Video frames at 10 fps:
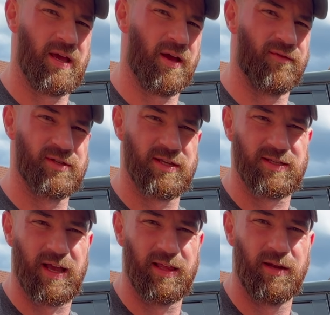Obviously it's
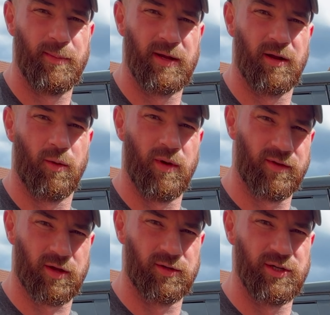highly dependent on weather
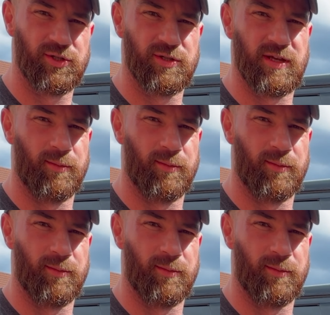conditions,